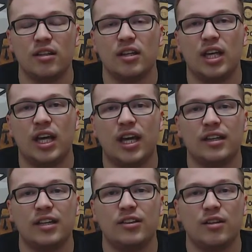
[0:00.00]
and
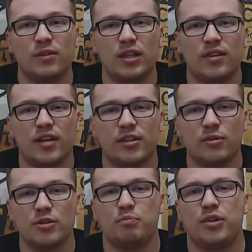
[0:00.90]
I definitely thought there
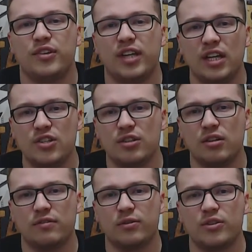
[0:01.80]
was
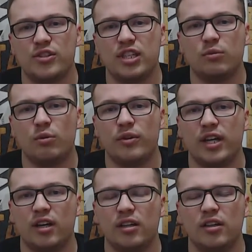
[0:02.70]
potential for a sequel
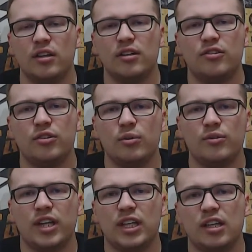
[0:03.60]
there to
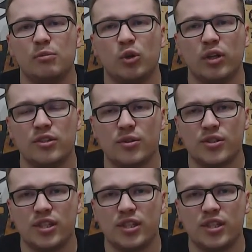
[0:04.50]
take it in a more interesting